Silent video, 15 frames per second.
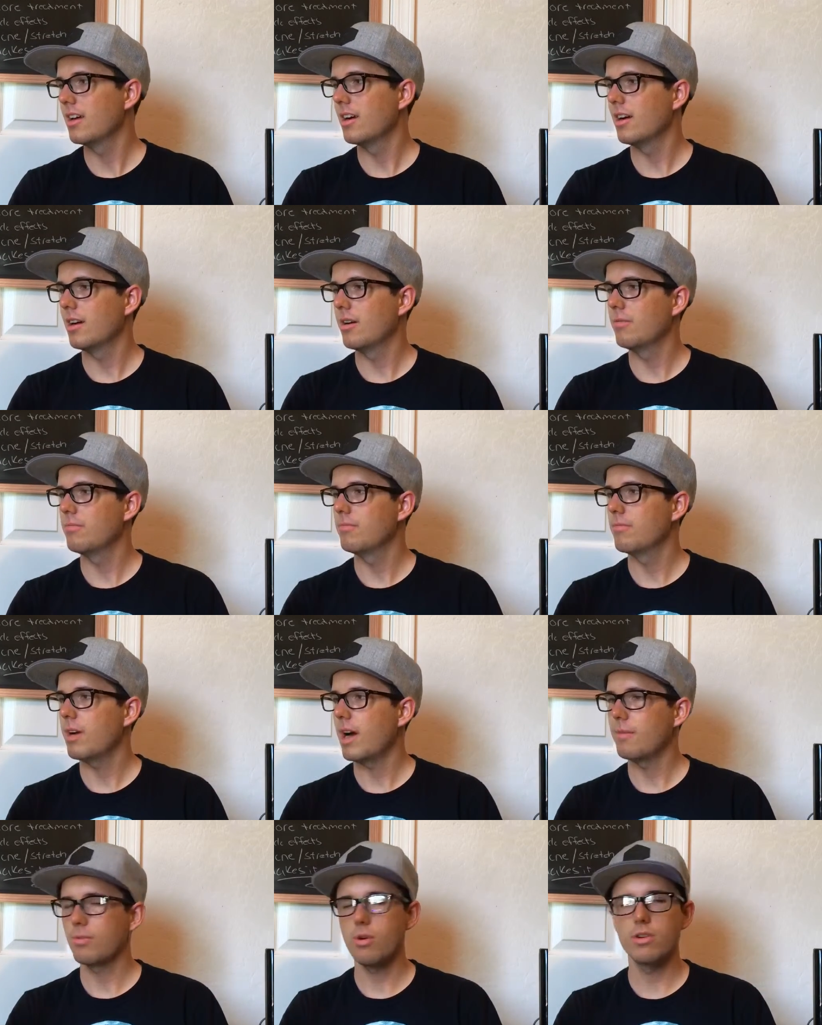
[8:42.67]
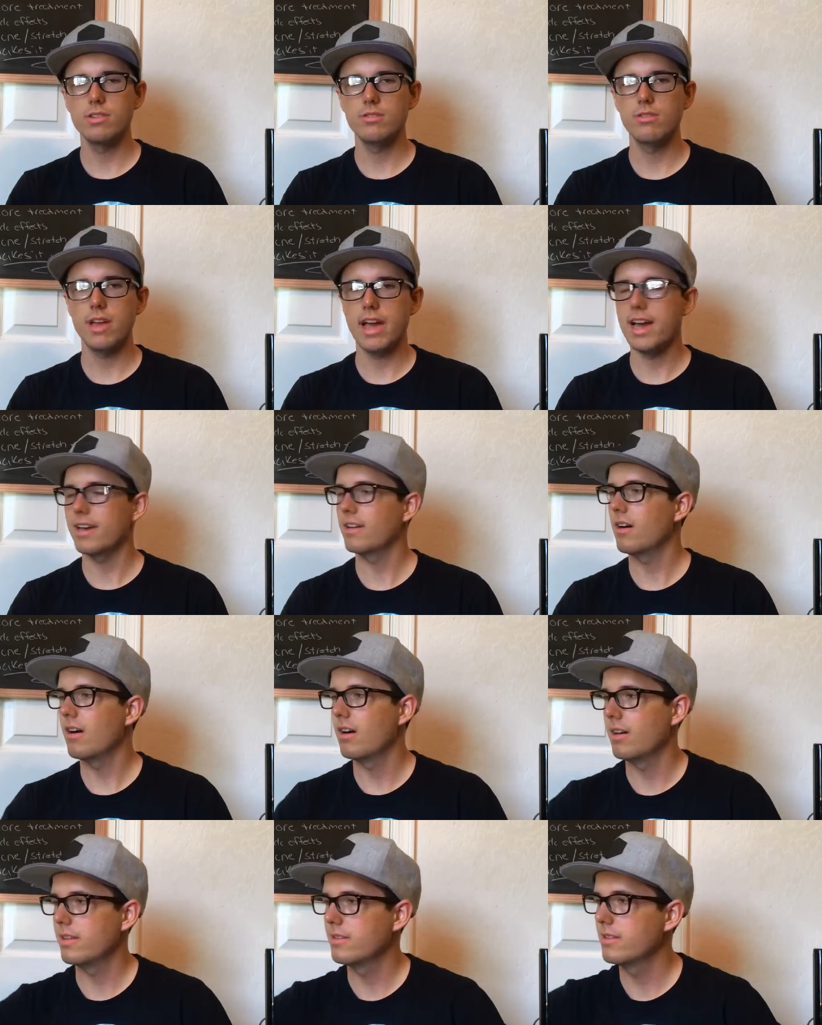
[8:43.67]
I'm going to add
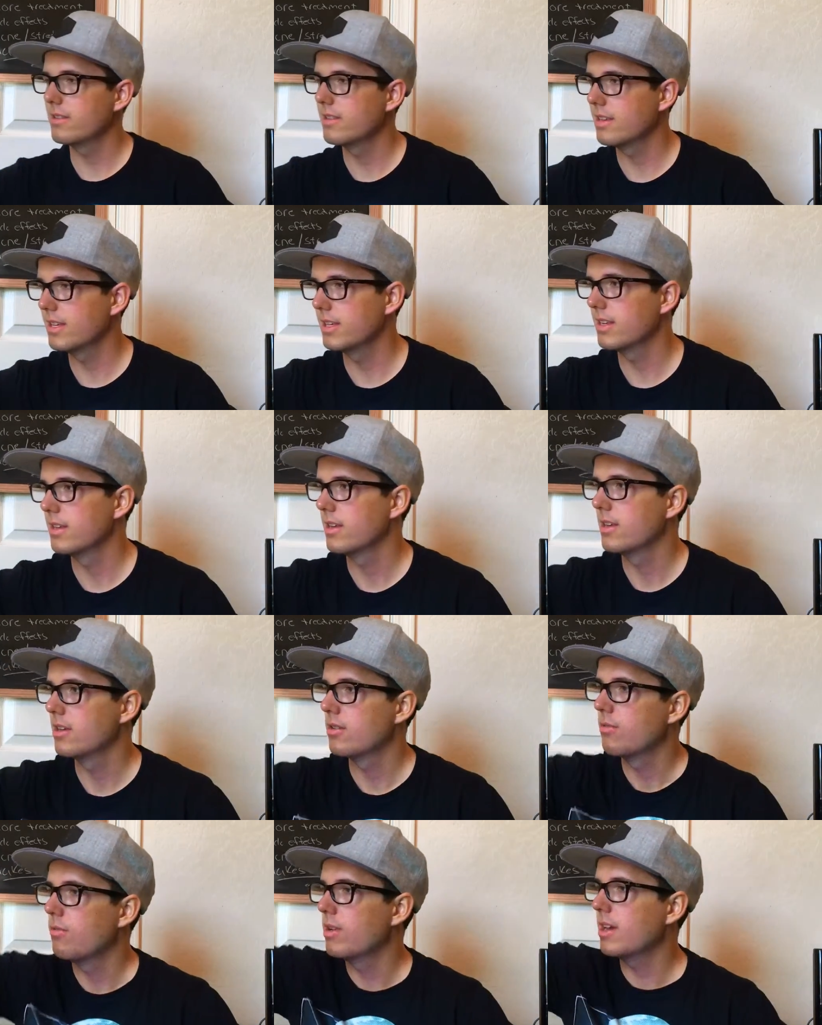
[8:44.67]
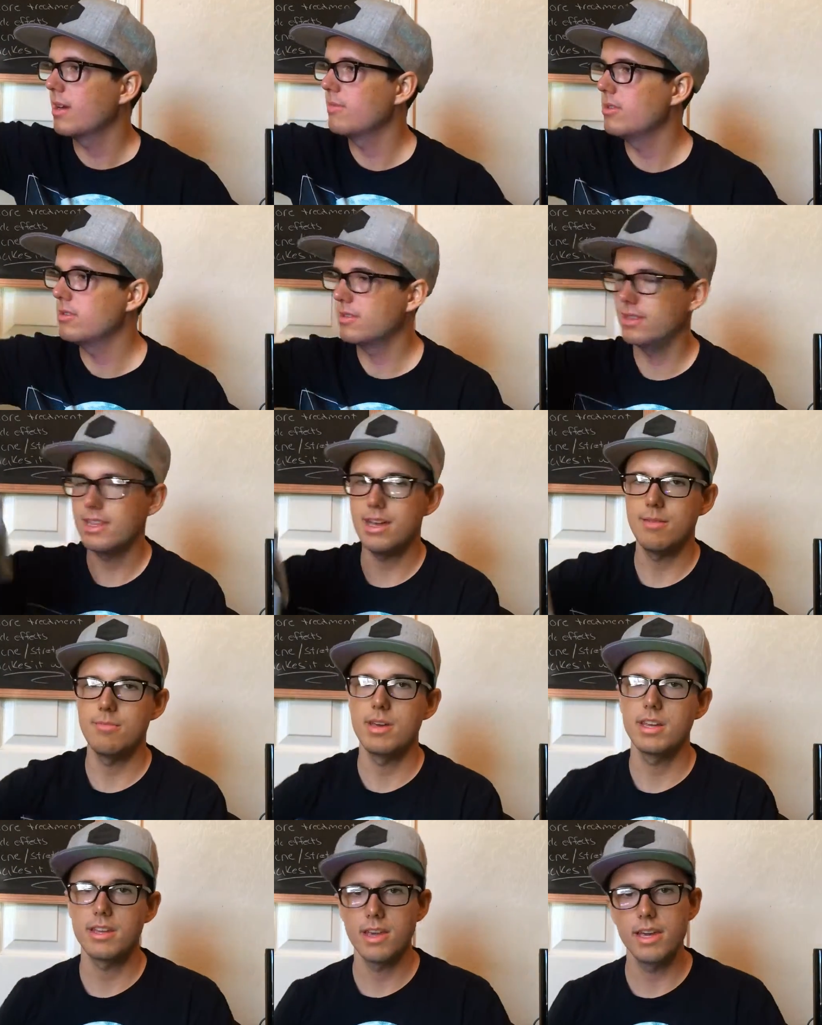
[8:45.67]
on that when I'm using
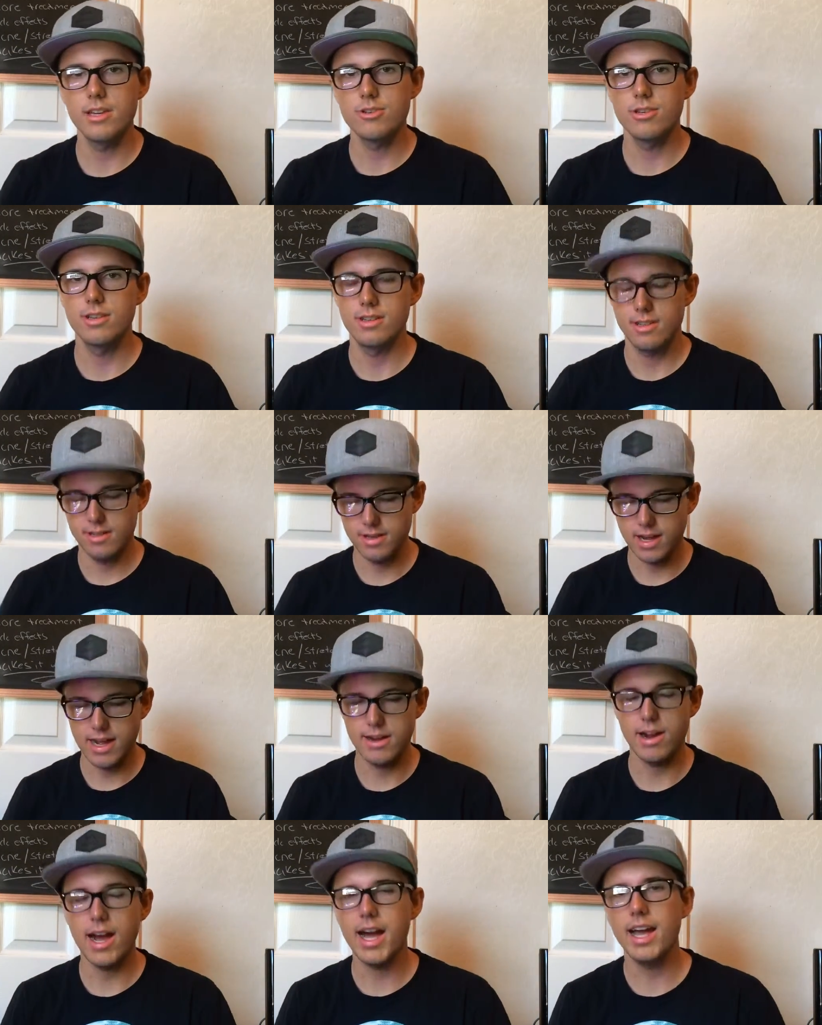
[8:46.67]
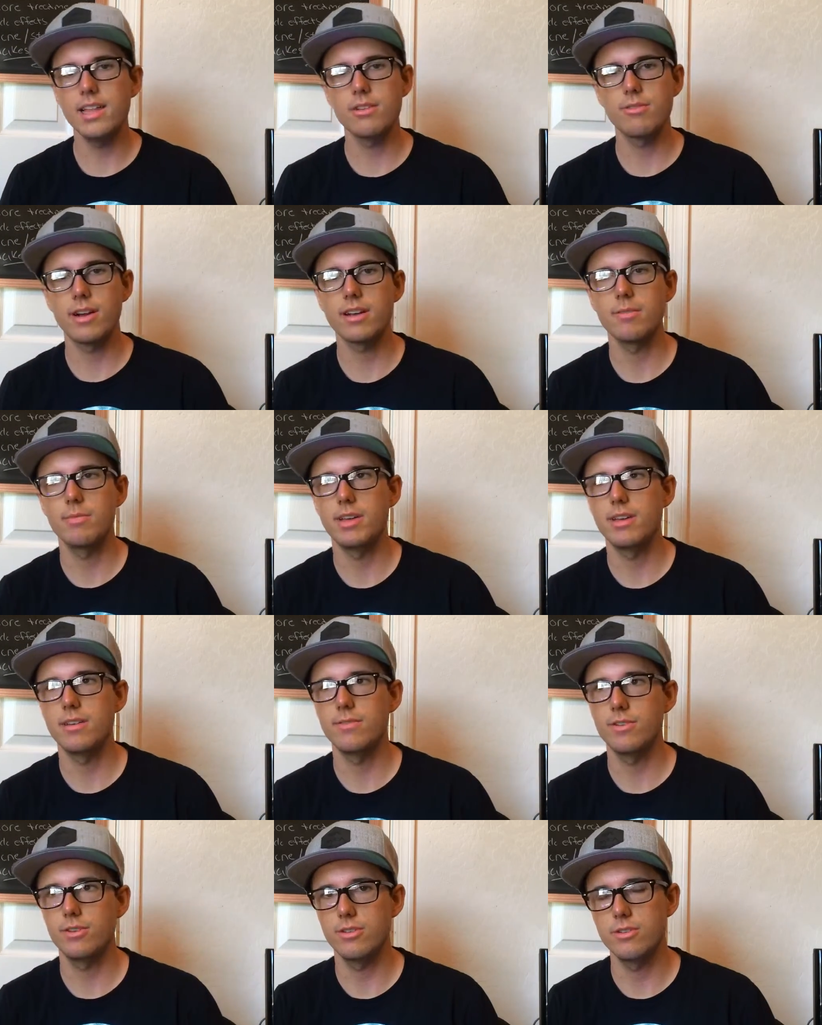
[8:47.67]
that medication, I highly recommend,
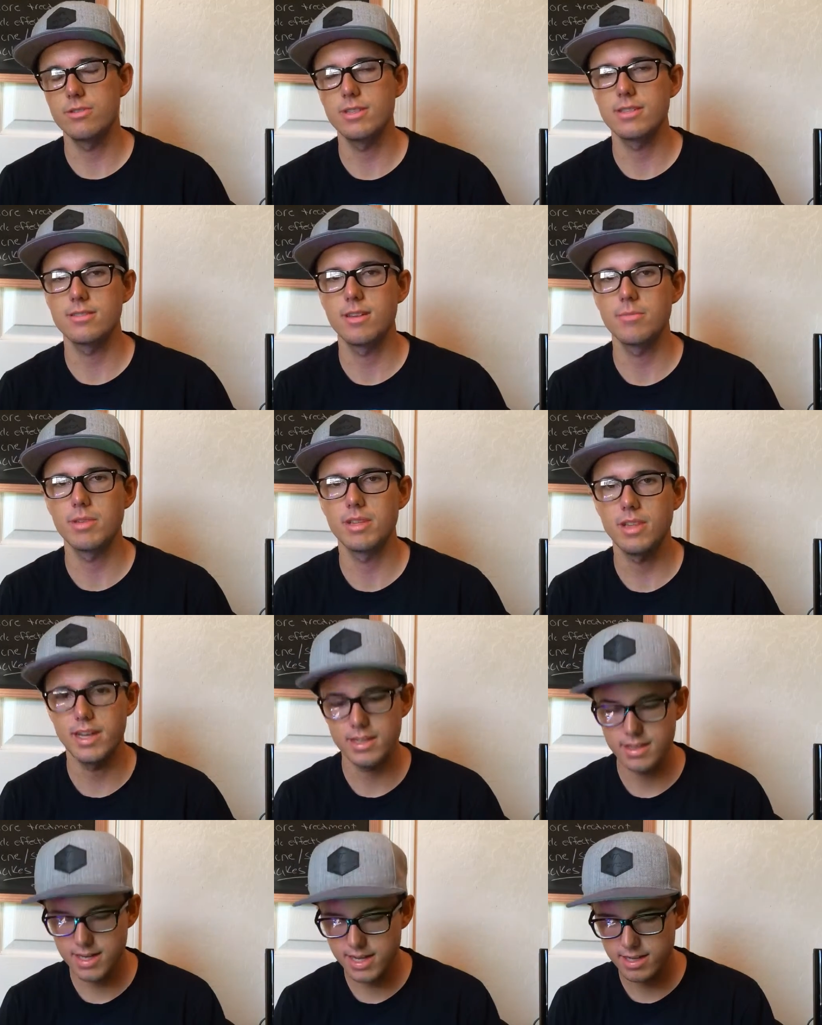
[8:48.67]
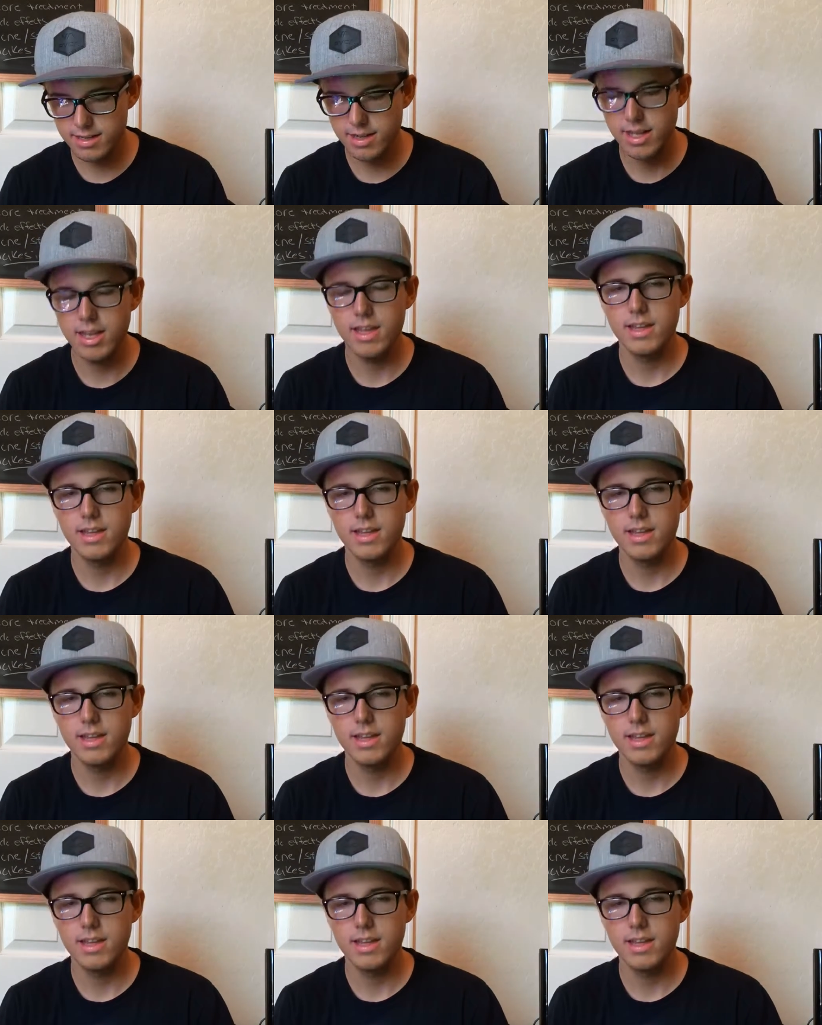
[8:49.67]
if you're using something like that,